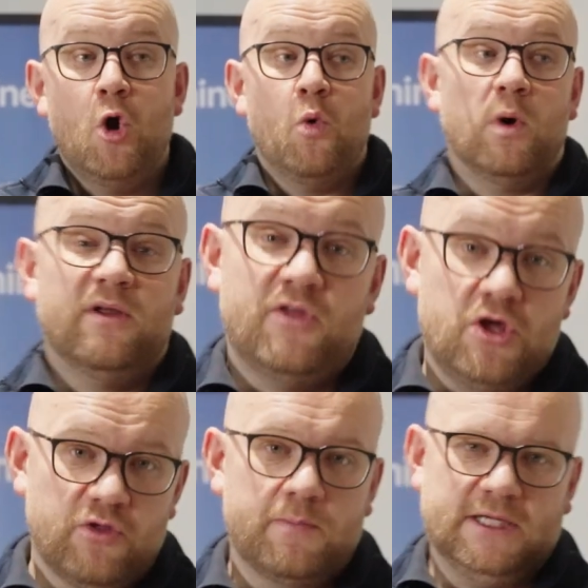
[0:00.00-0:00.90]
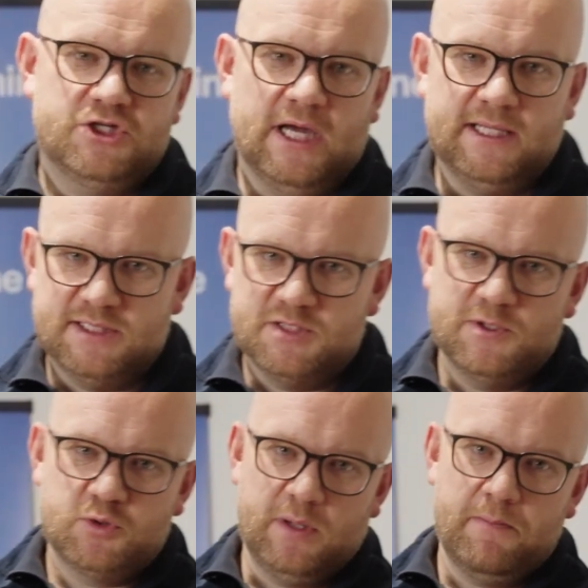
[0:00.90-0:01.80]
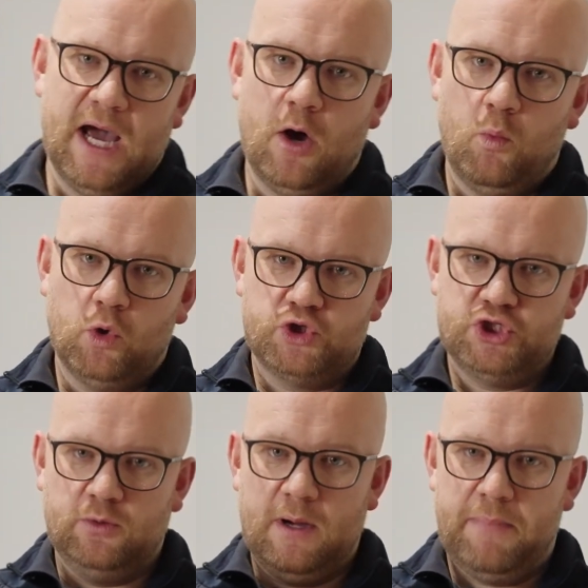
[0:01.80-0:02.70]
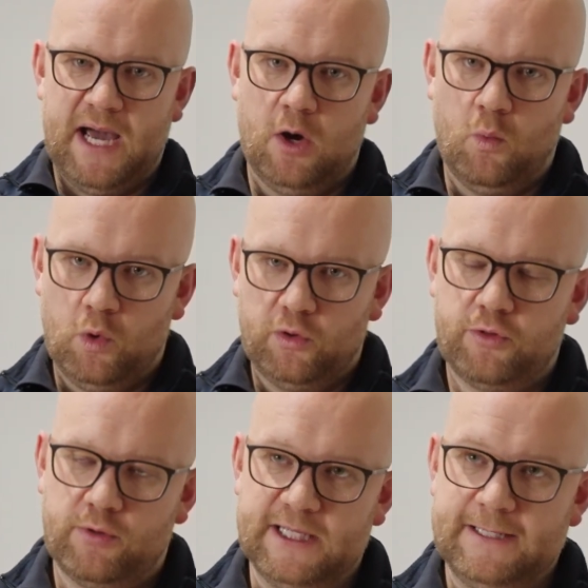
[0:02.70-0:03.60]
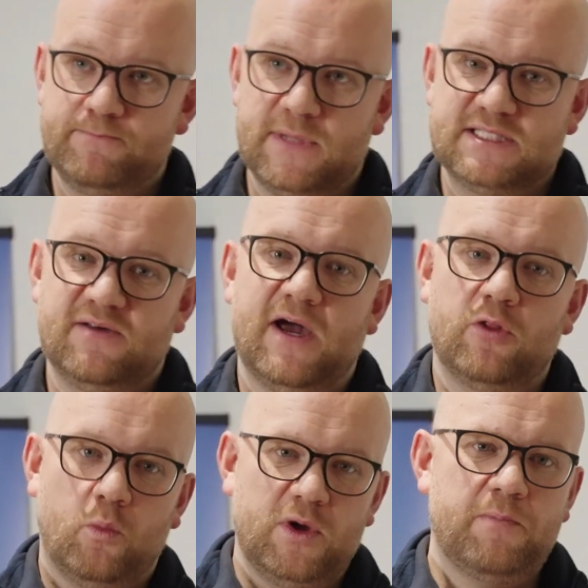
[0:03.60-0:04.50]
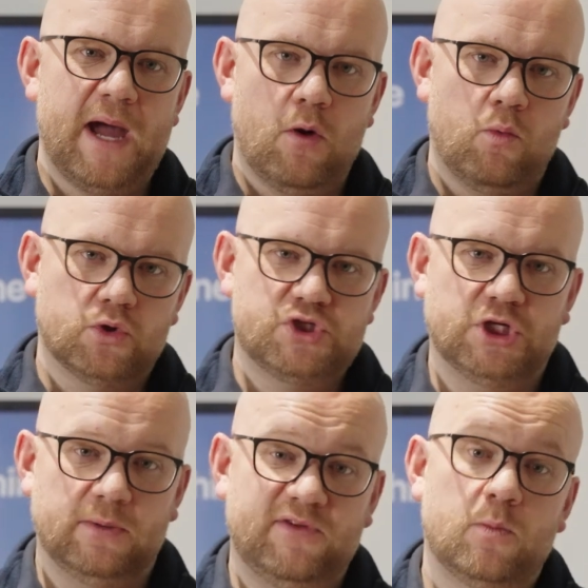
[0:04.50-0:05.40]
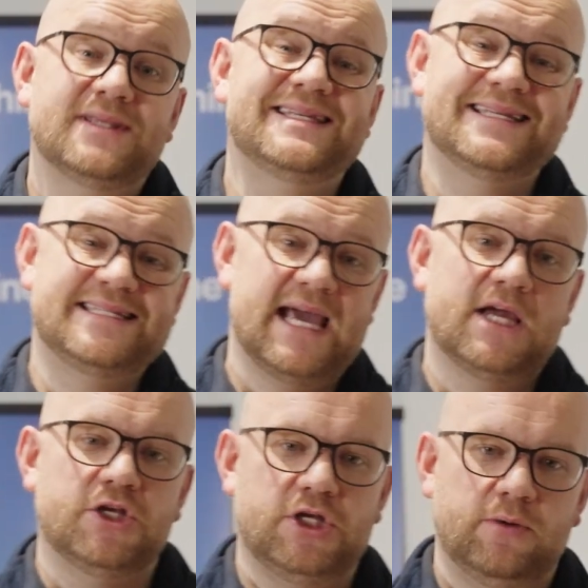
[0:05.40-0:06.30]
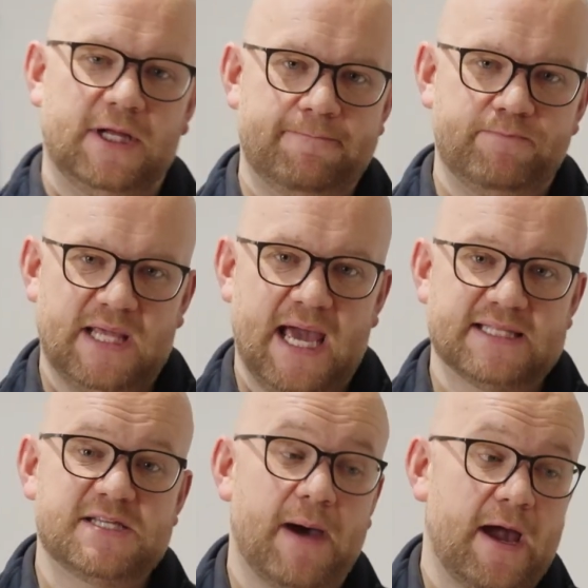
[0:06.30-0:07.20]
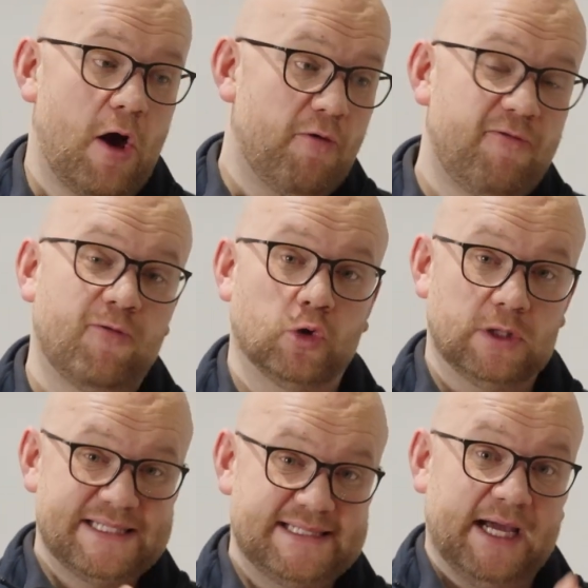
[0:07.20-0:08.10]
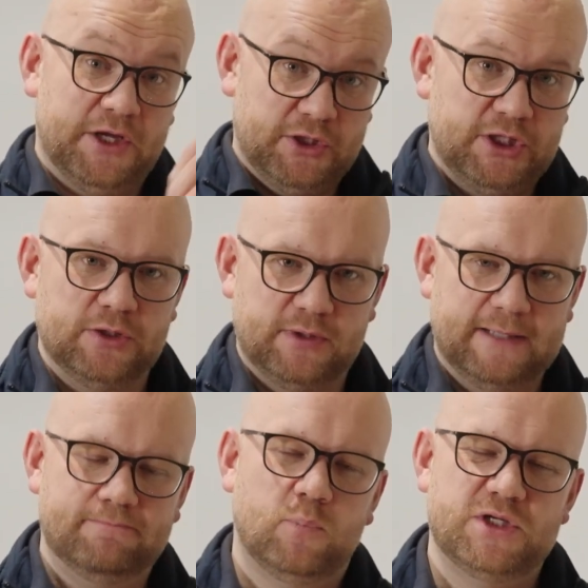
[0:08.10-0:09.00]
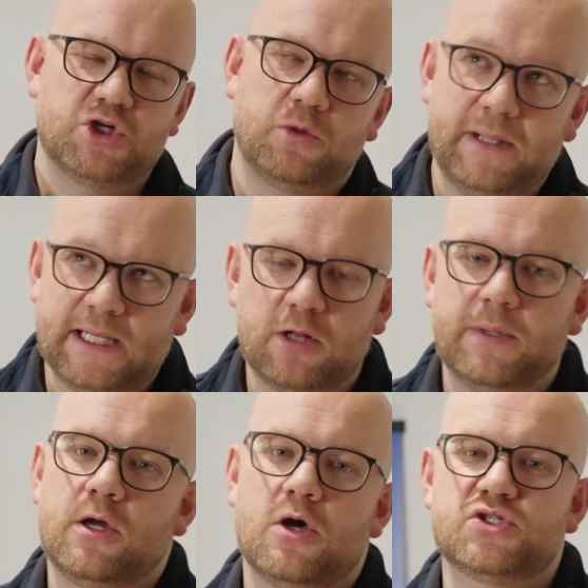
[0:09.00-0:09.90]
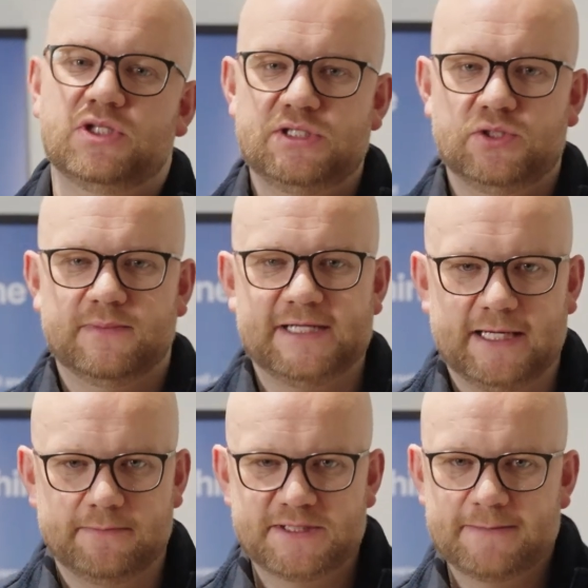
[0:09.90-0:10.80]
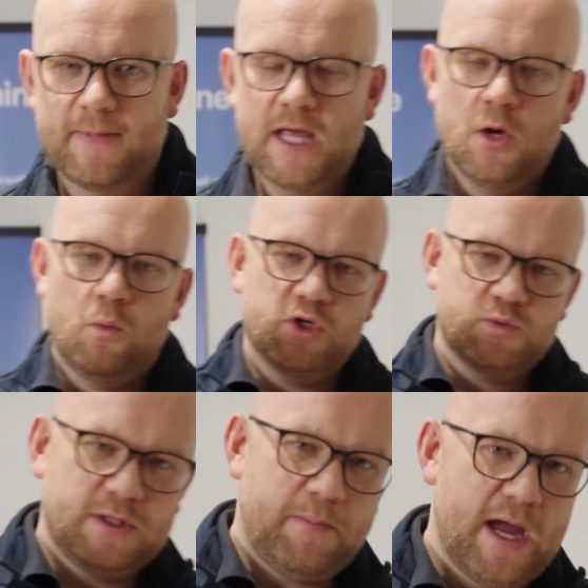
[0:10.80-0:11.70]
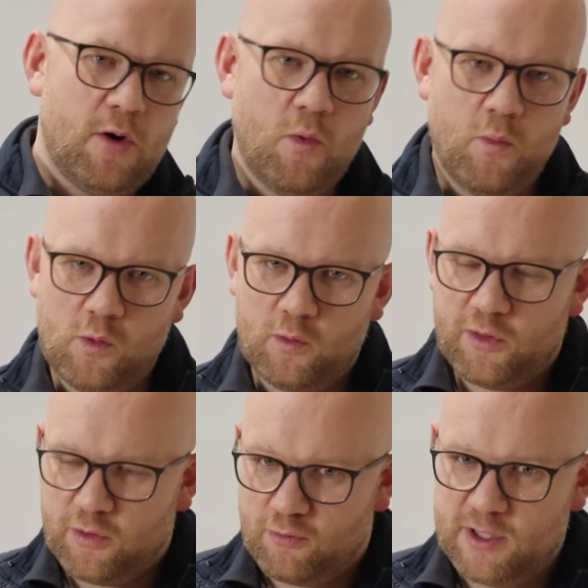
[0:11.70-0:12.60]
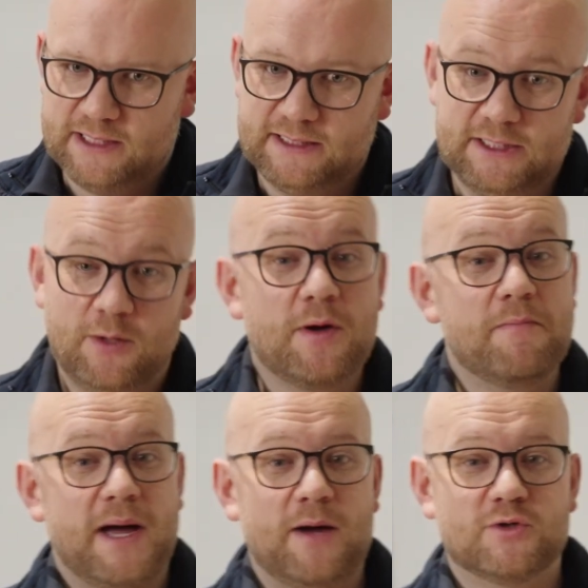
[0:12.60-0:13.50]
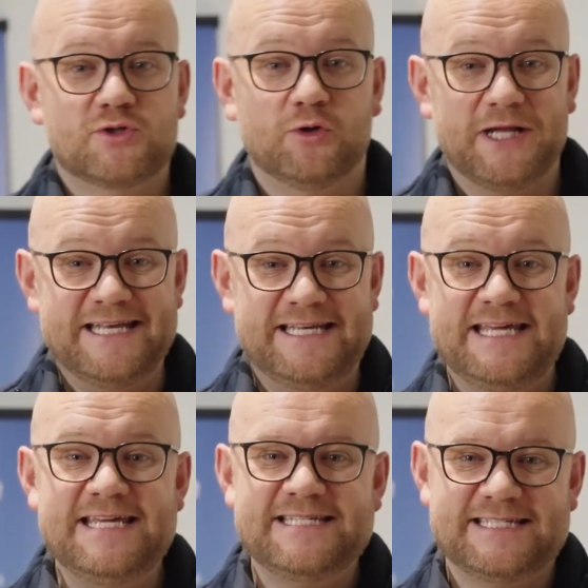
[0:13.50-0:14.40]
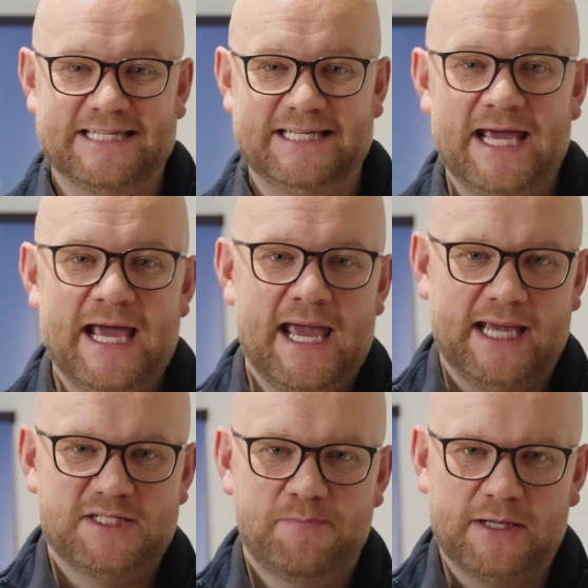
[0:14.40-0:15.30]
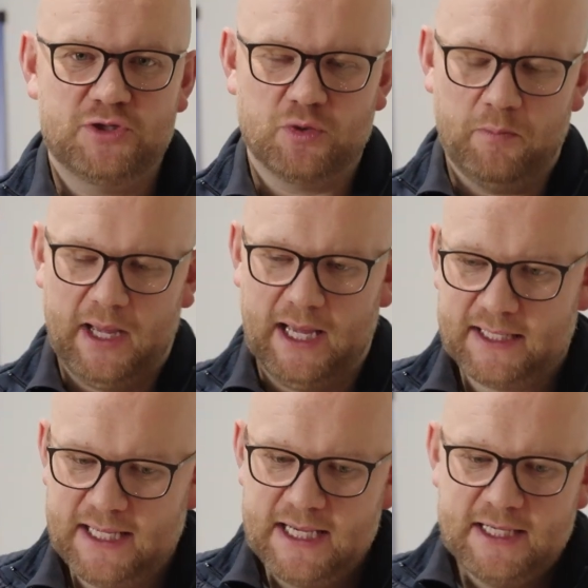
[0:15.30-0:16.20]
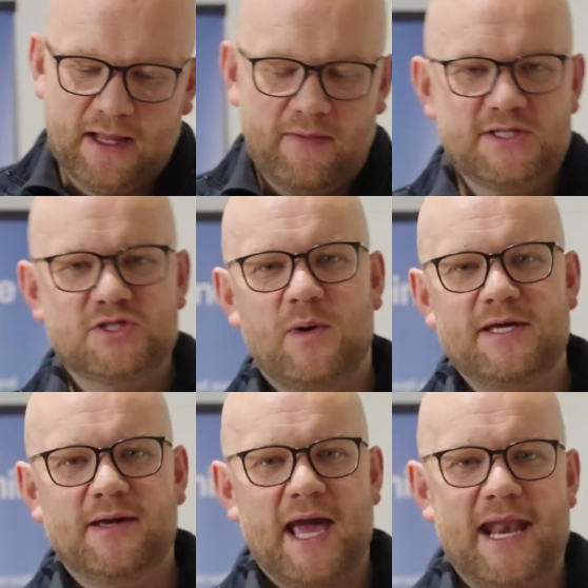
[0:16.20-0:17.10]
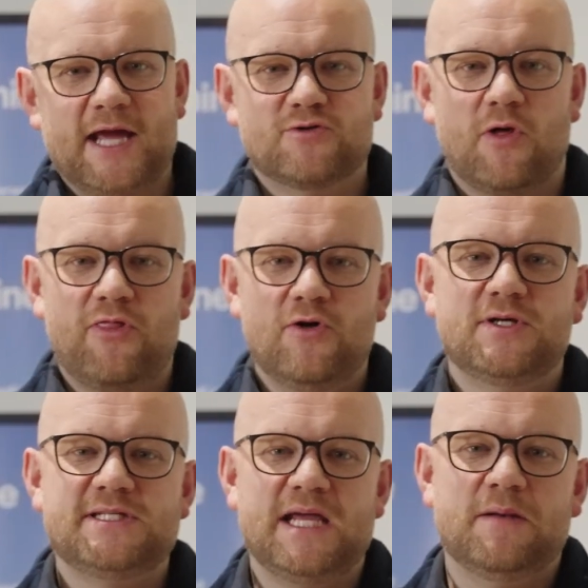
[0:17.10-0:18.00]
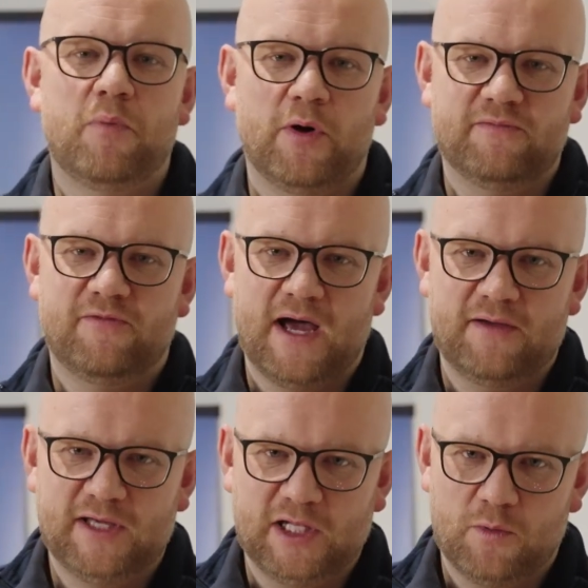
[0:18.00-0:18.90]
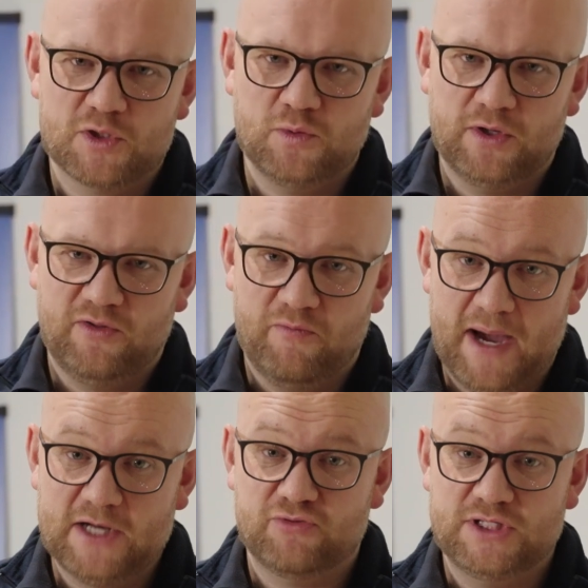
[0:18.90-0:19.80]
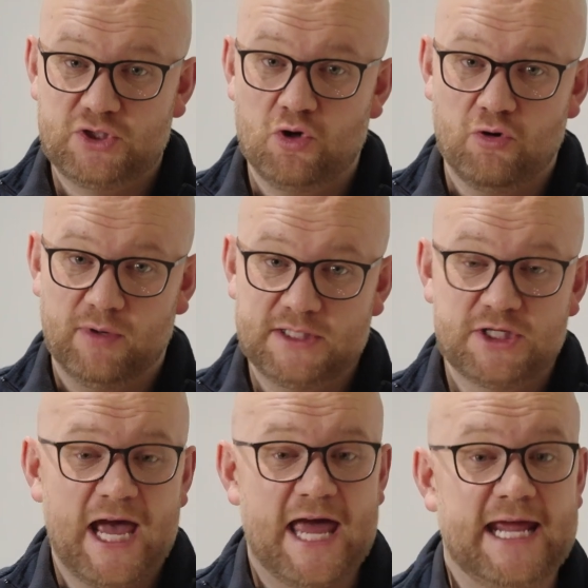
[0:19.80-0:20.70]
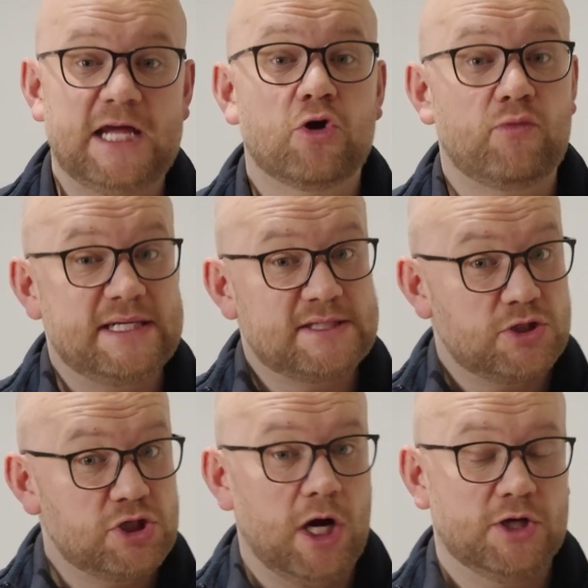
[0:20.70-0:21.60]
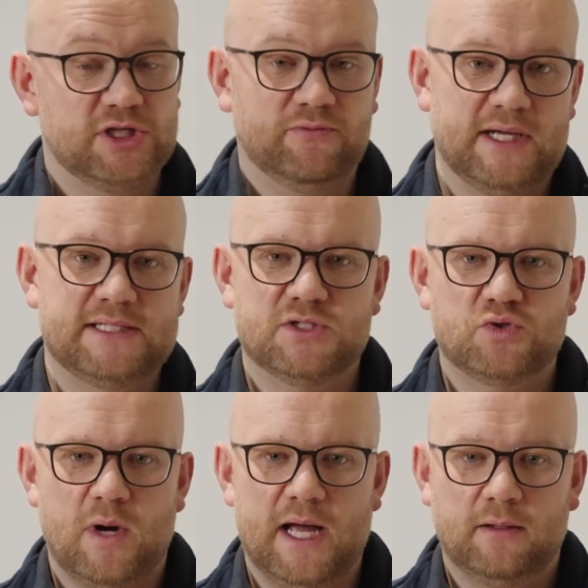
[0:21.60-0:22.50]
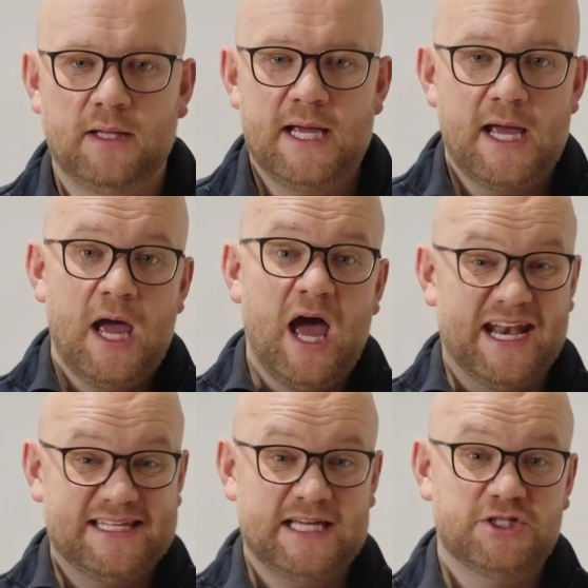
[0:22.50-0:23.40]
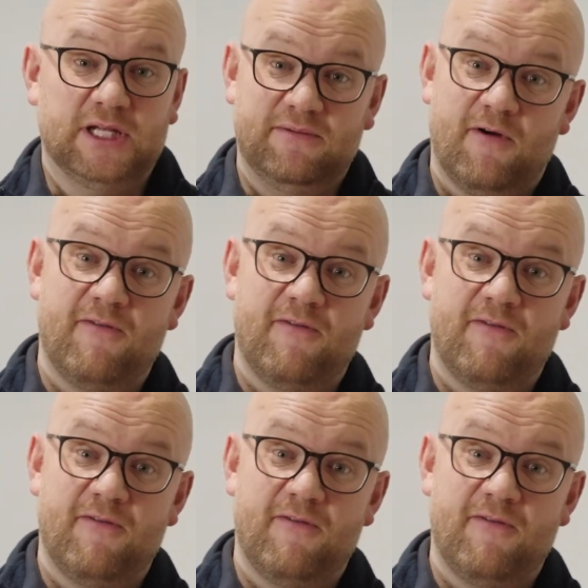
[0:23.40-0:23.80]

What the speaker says: One of the other big changes between Powerwall 2 and Powerwall 3 is the fact that with Powerwall 2, if you wanted a second unit, you had to buy a full second unit, which could be a little bit costly sometimes. Whereas with the Powerwall 3, you can buy what's called a DC expansion pack. Now, this is where you get an extra 13.5 kilowatts worth of battery storage, an increased charging rate as well, and essentially for a